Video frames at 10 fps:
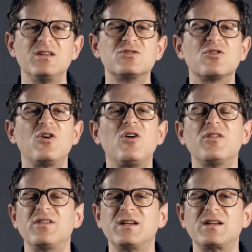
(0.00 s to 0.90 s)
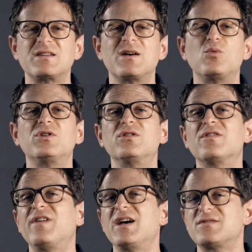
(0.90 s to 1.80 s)
These are all things that will either
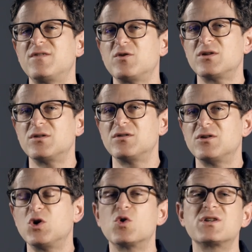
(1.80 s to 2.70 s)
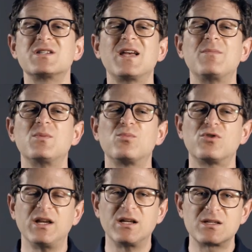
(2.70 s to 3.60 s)
fast forward or slam the
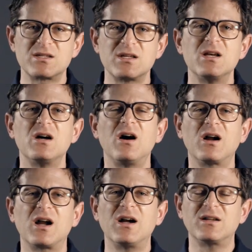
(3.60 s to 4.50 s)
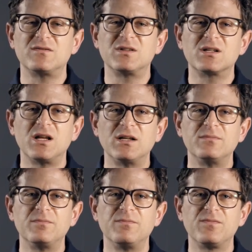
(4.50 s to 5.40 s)
brakes on cognitive decline.
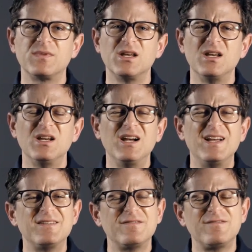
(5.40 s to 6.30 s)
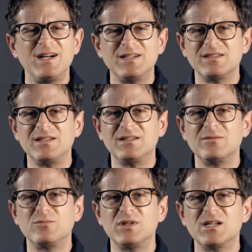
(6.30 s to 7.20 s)
And then finally,
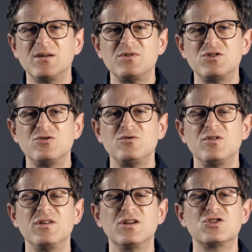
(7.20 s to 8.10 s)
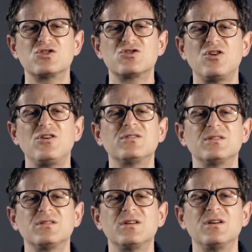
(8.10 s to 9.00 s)
when it comes to the
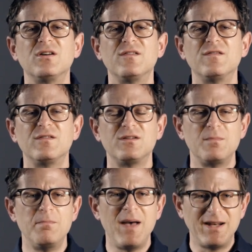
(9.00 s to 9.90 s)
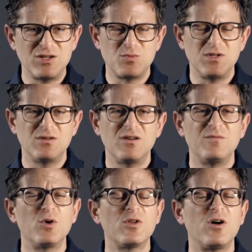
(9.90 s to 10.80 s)
gestalt management
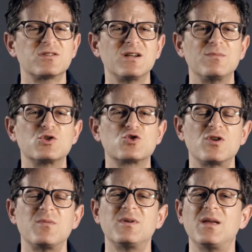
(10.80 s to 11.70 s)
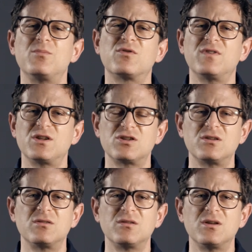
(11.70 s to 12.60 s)
of both Alzheimer's treatment and prevention,